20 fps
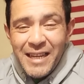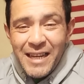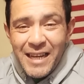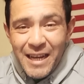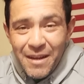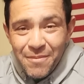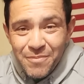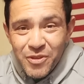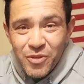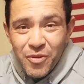
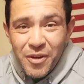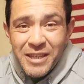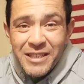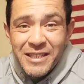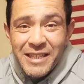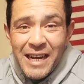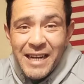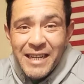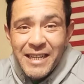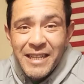I'm so
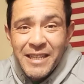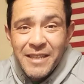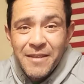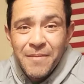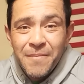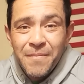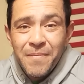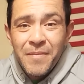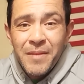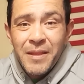excited.
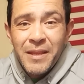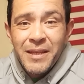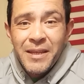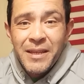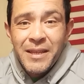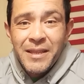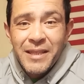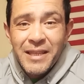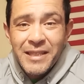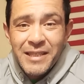
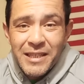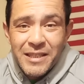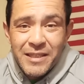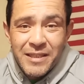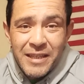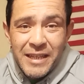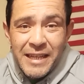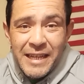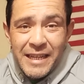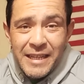This is
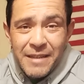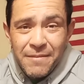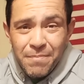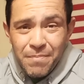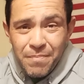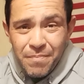a